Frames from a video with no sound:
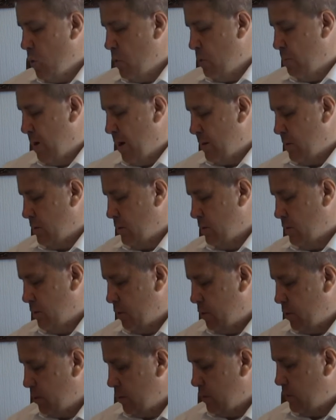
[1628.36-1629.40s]
the
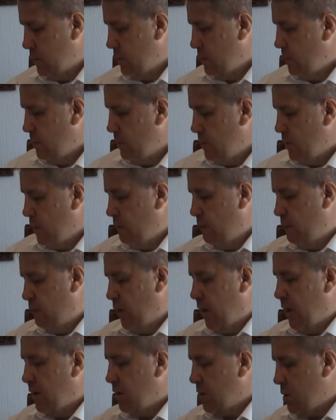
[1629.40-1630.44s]
battles and
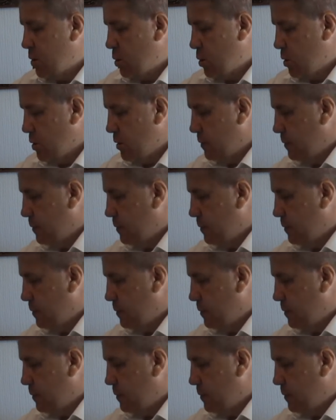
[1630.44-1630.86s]
fights.